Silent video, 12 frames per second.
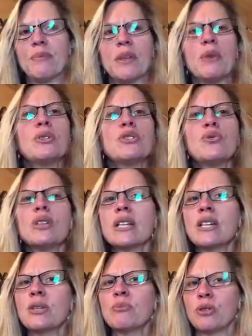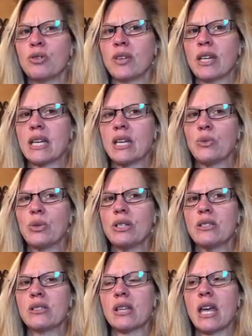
It was a really good movie. It was